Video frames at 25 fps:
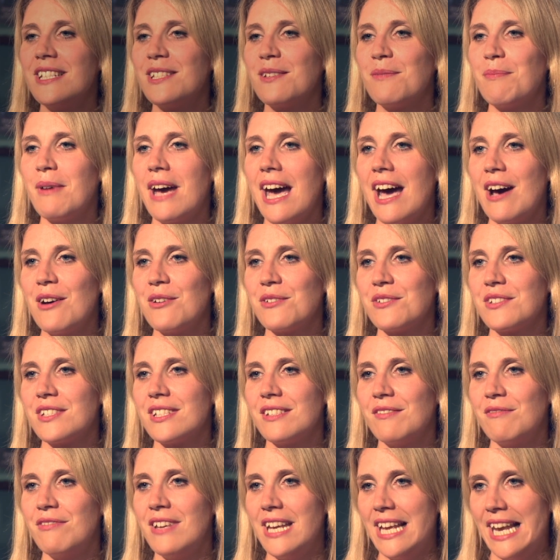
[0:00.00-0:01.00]
is about
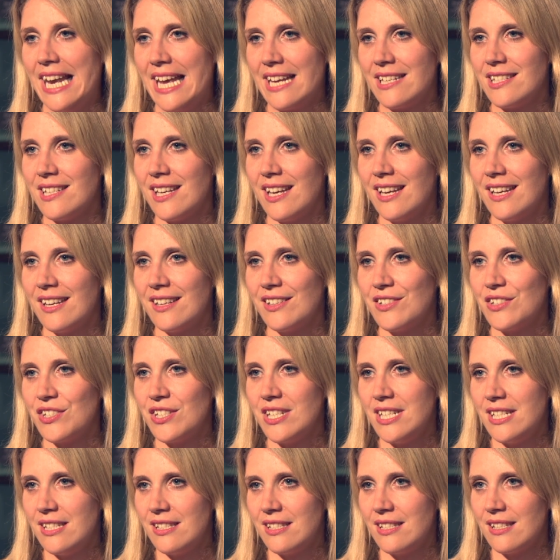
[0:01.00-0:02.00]
Violetta.
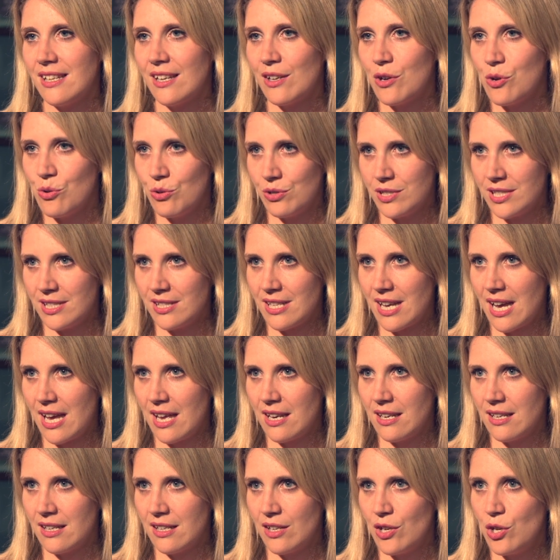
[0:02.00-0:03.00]
She's a
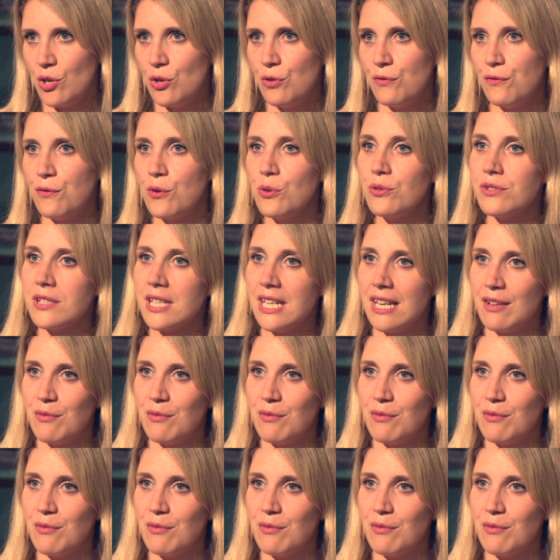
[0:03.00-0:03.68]
courtesan who falls in